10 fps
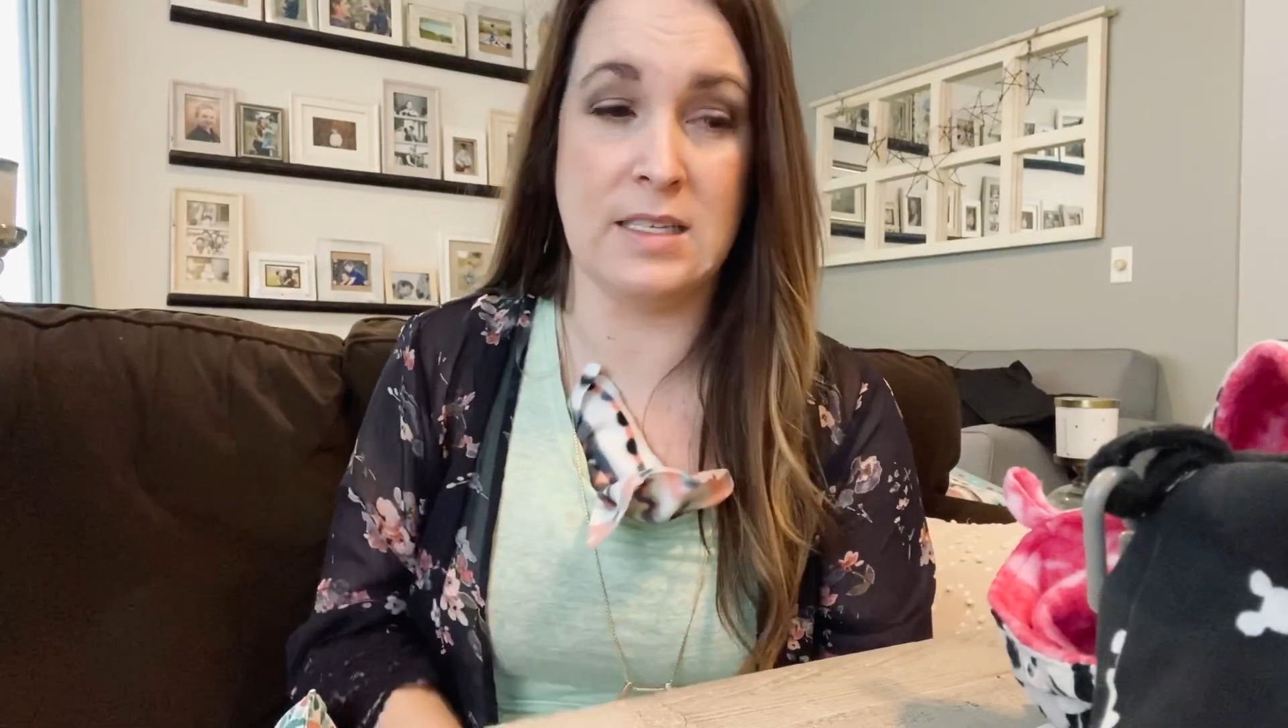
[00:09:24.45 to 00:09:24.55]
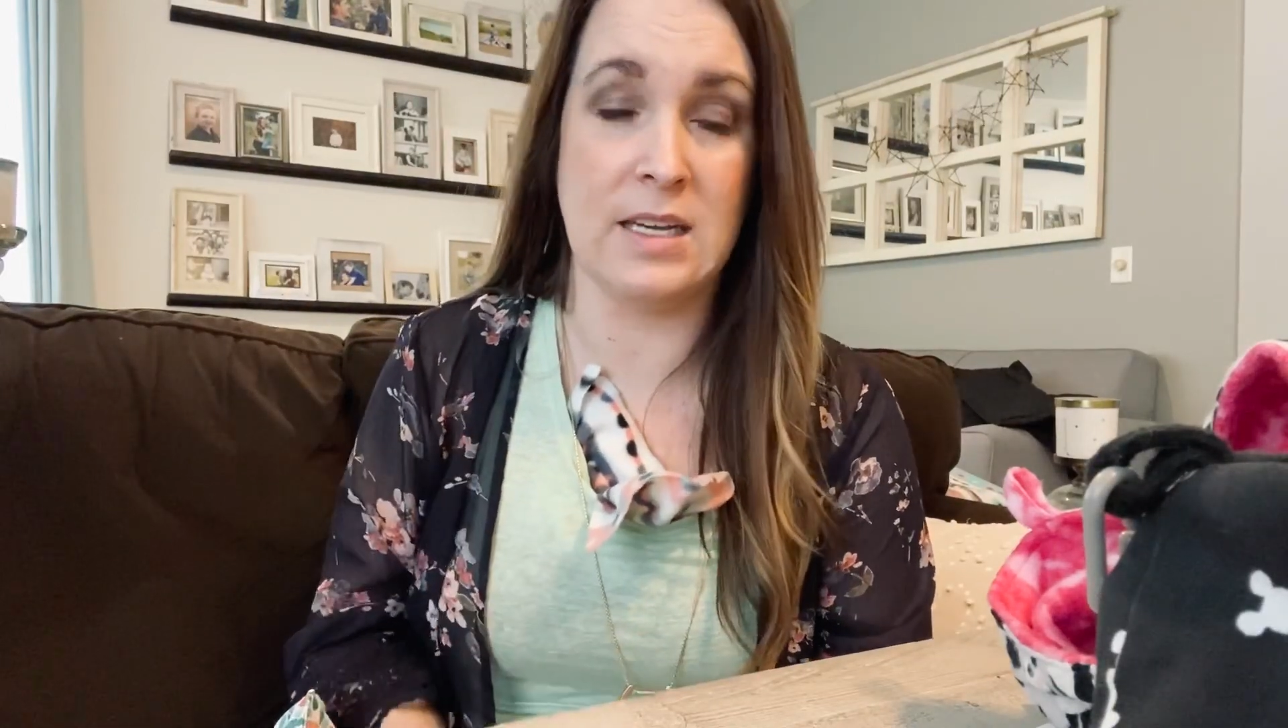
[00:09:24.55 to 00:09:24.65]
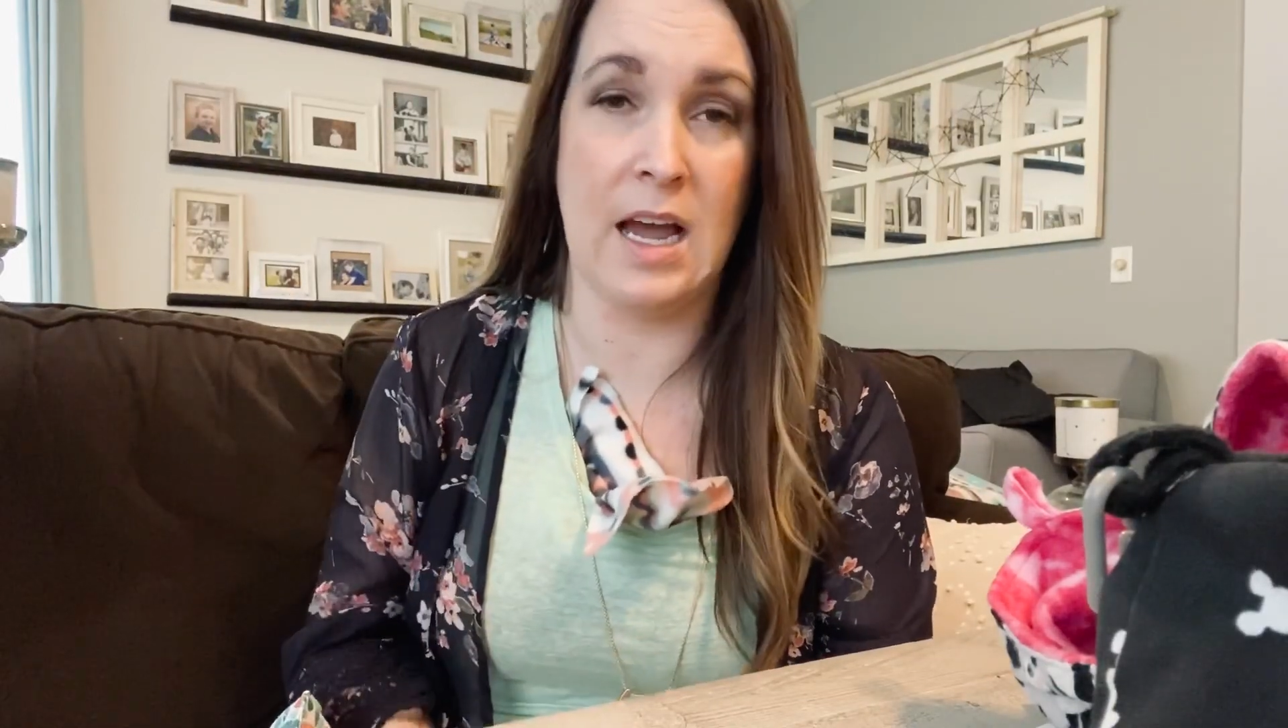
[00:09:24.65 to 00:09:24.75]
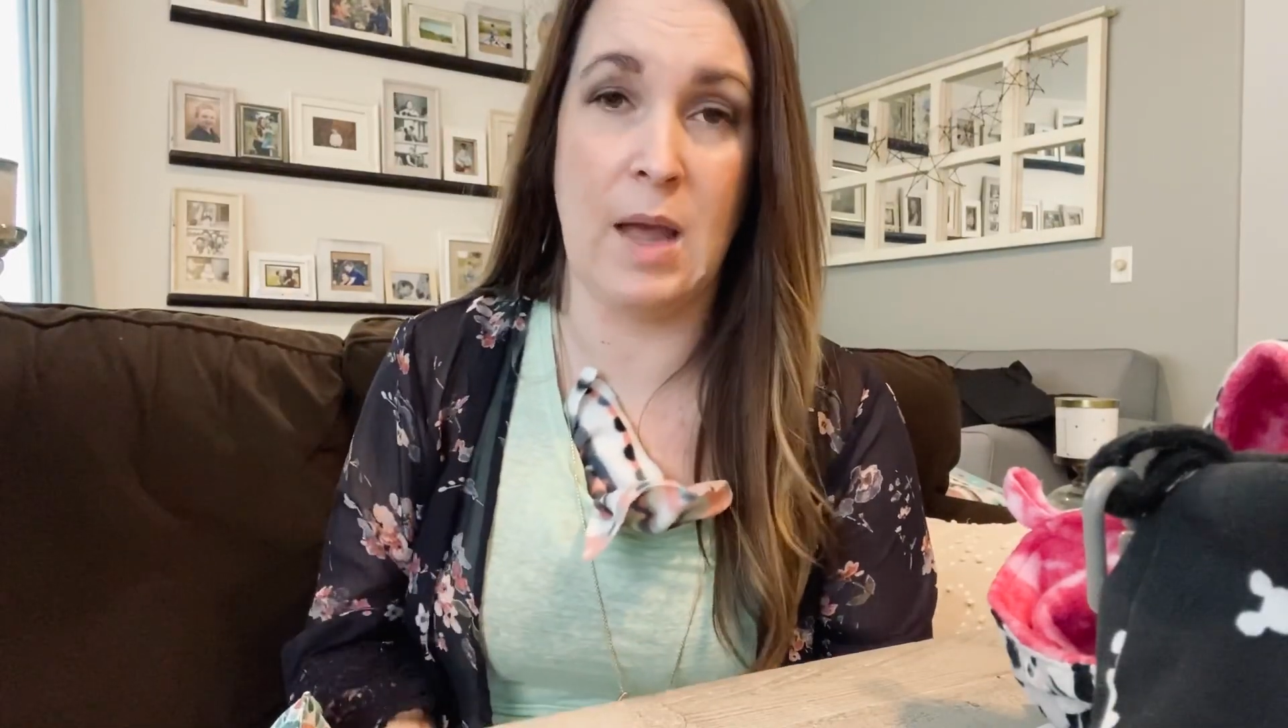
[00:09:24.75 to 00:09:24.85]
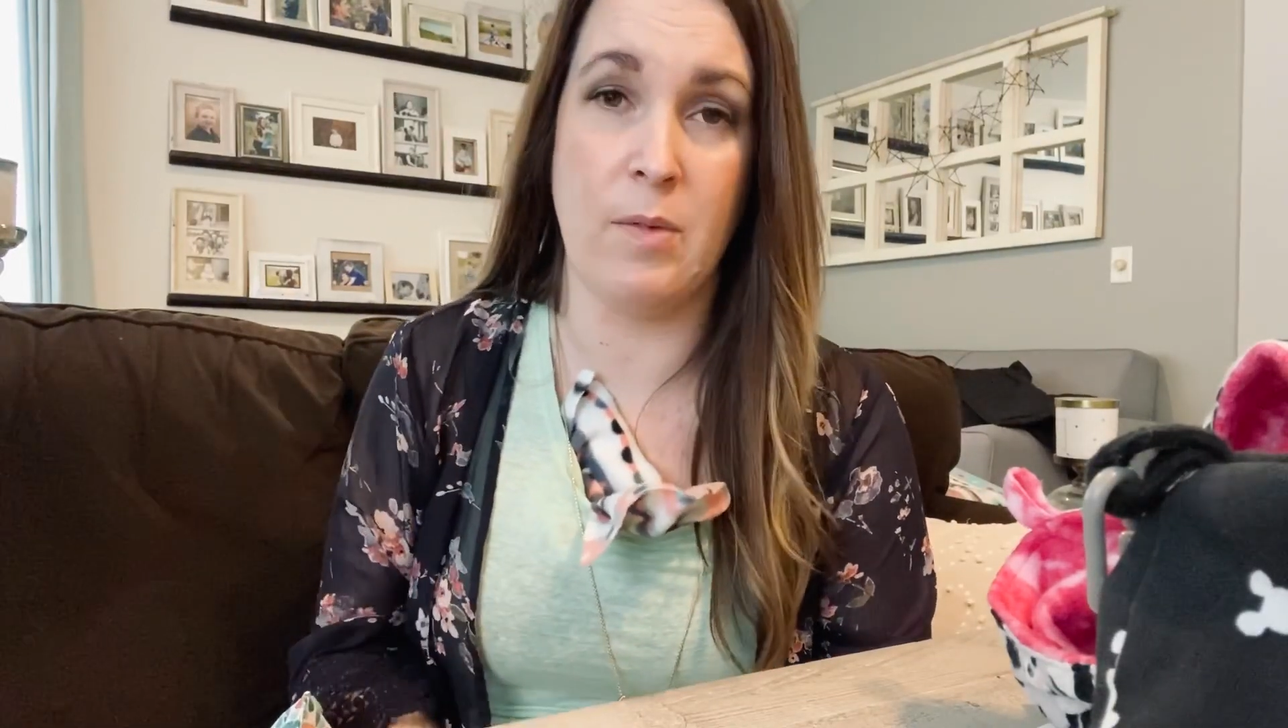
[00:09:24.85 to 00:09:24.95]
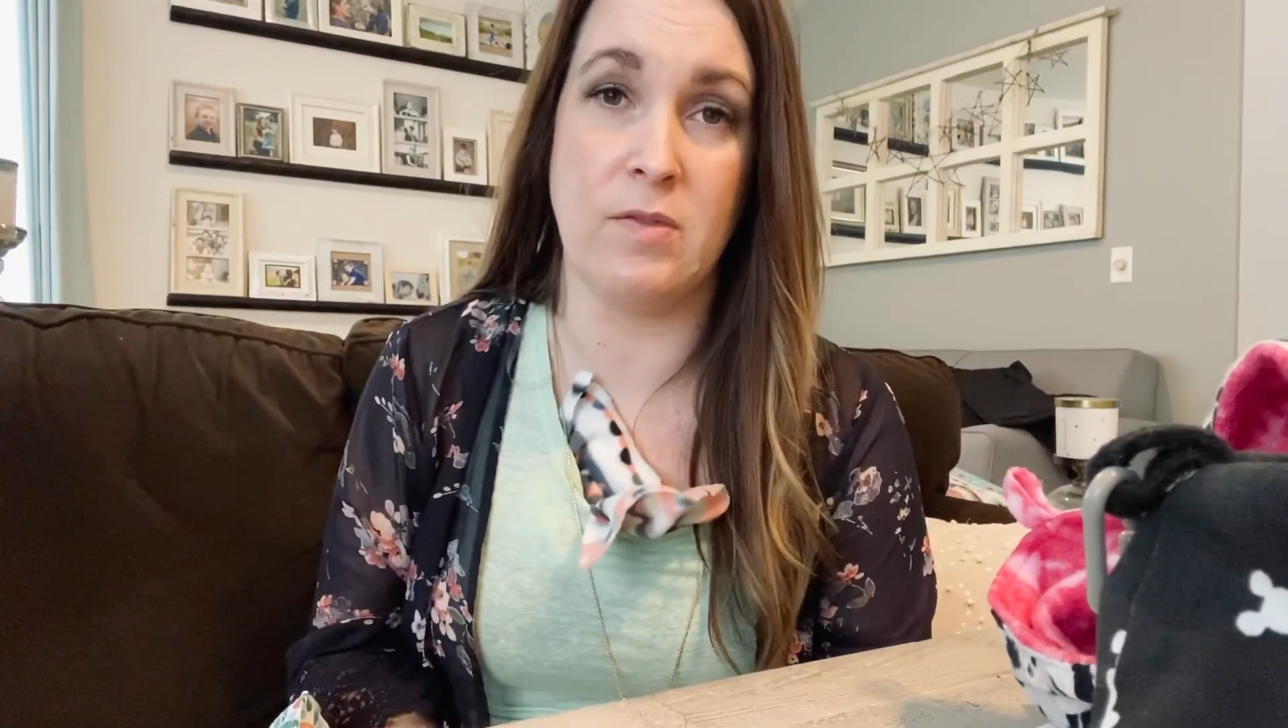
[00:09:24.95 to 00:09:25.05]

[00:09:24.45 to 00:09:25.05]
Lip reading: time of